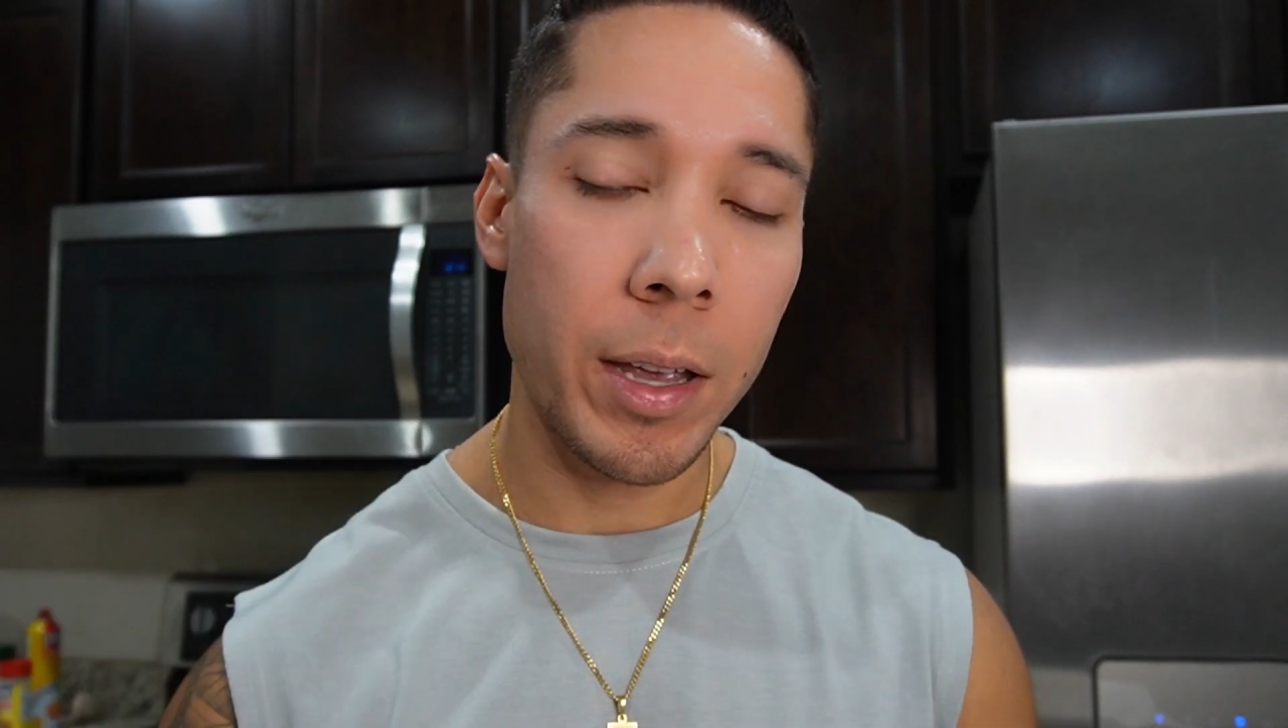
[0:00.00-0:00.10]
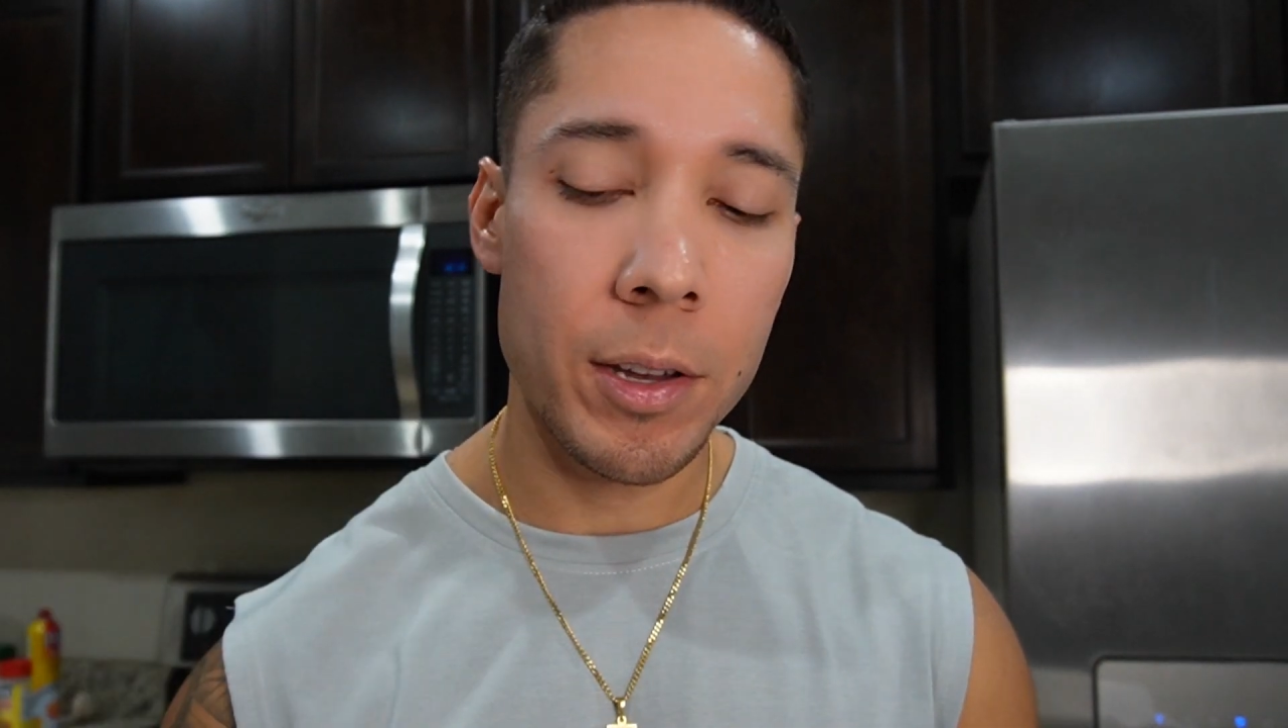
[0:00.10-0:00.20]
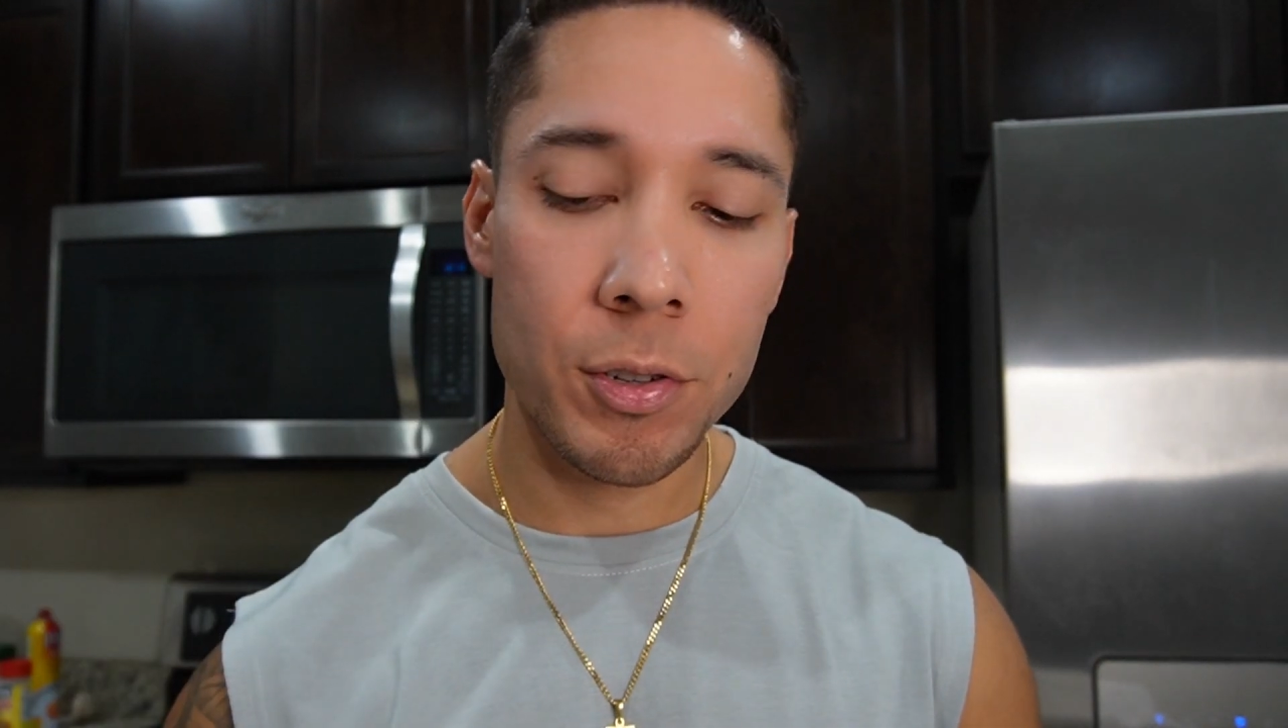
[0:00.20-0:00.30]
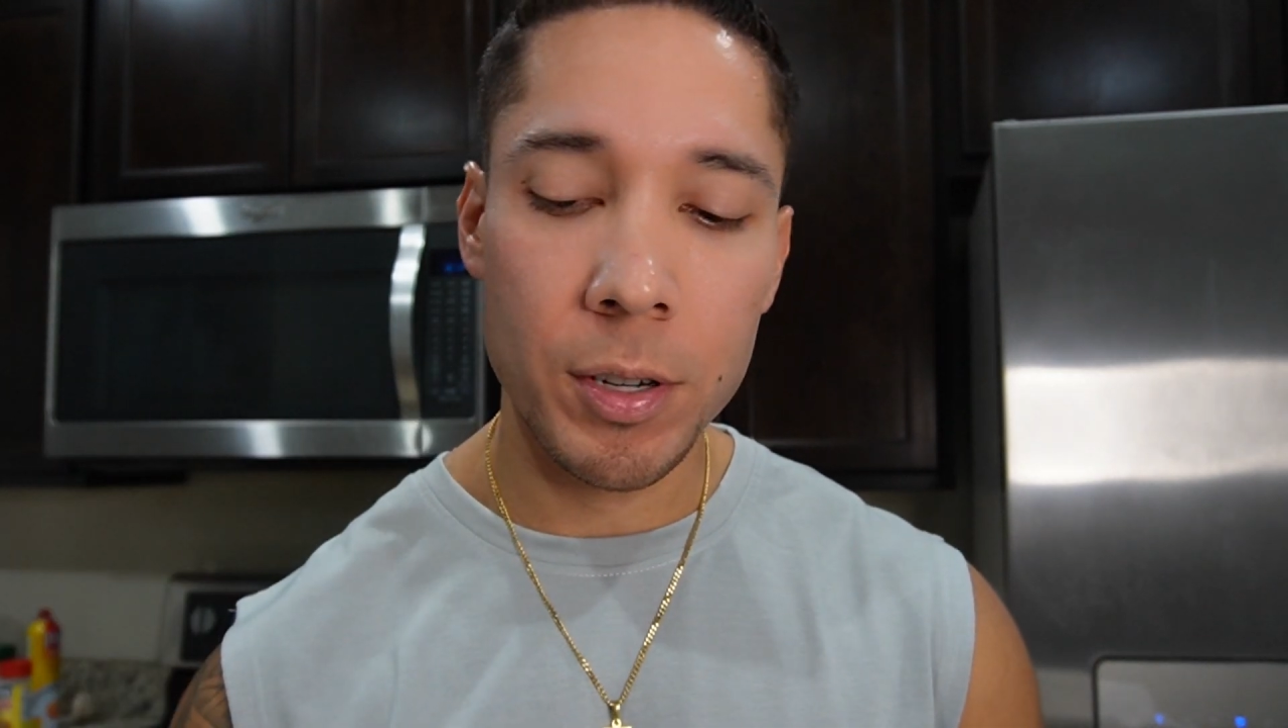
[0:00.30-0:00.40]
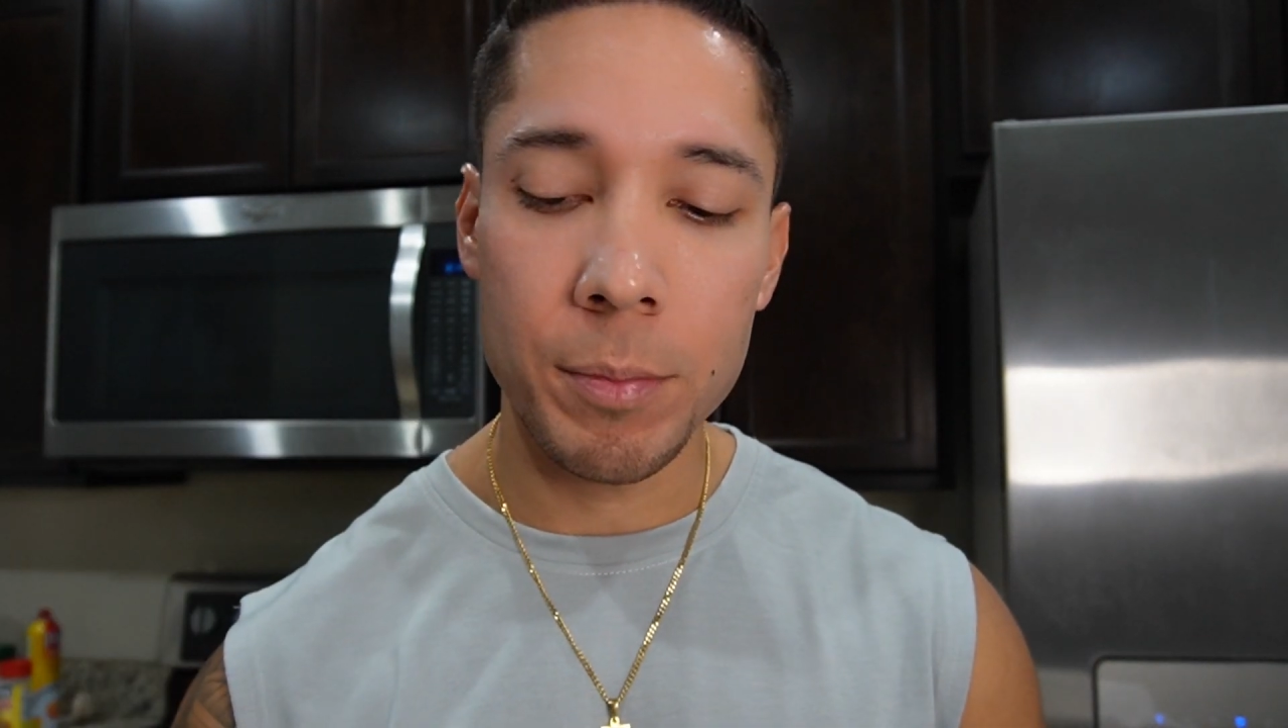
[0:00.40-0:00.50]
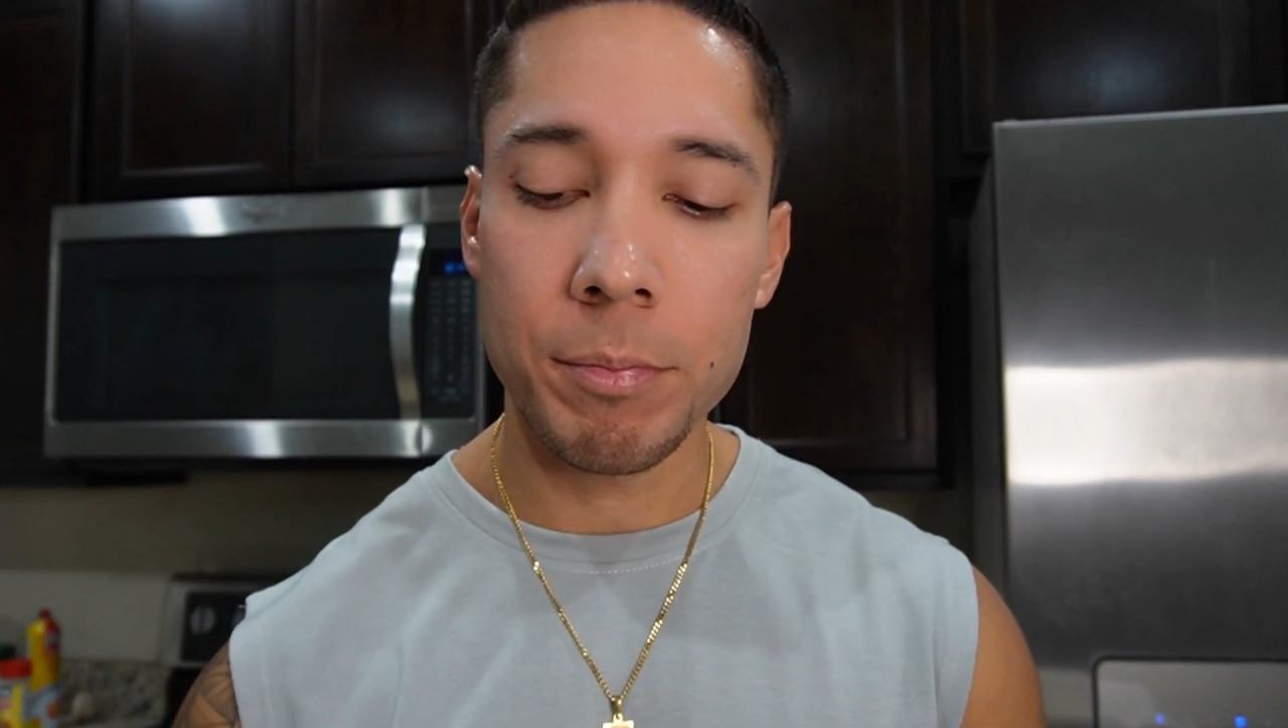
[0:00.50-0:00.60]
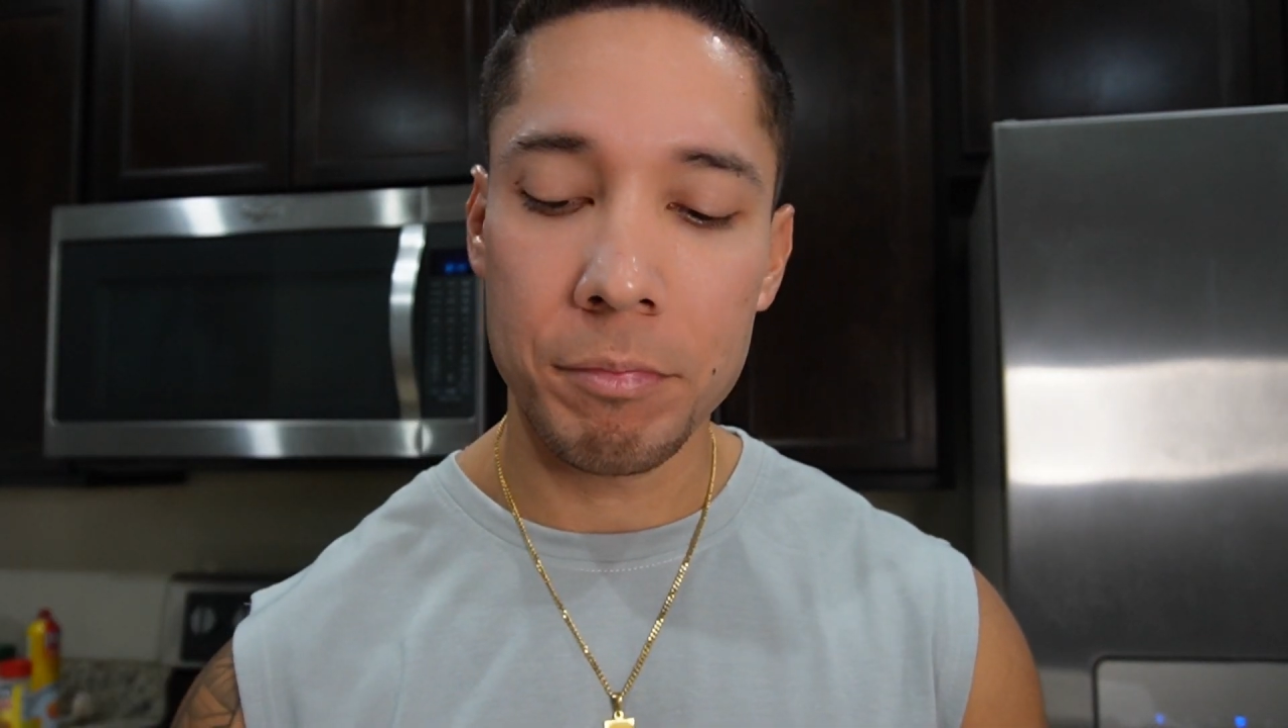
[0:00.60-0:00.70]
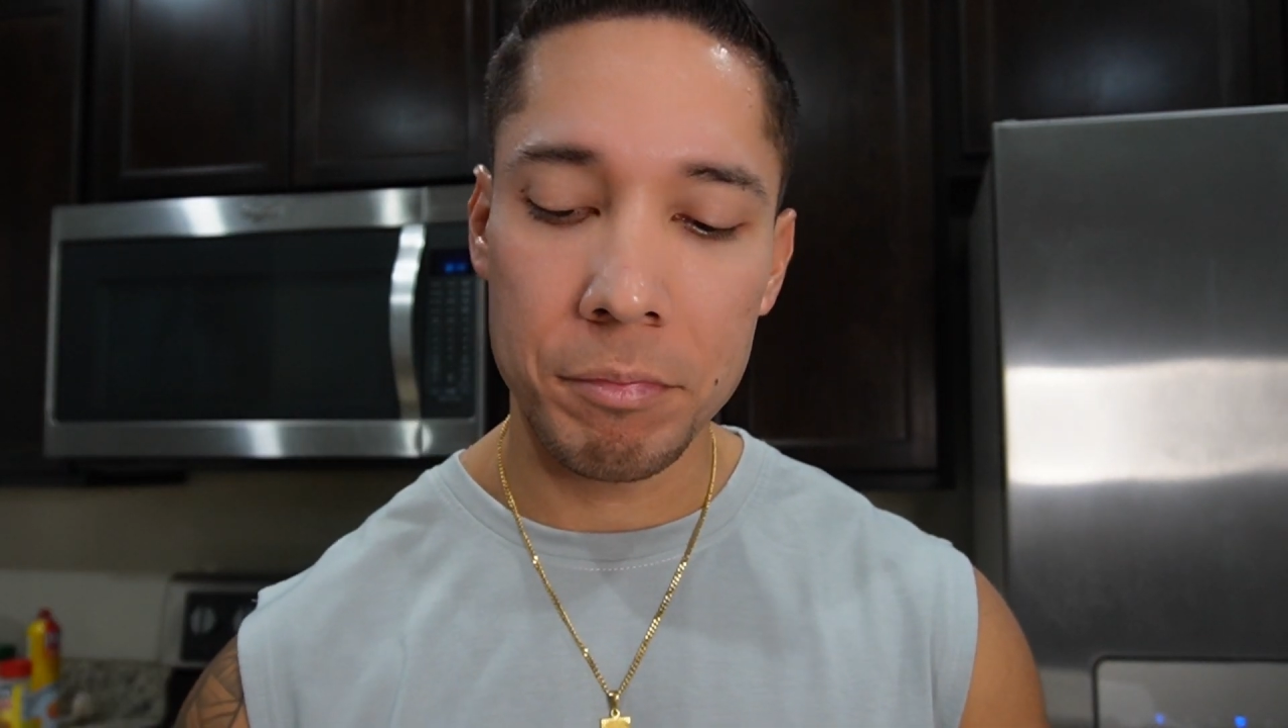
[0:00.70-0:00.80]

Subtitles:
actually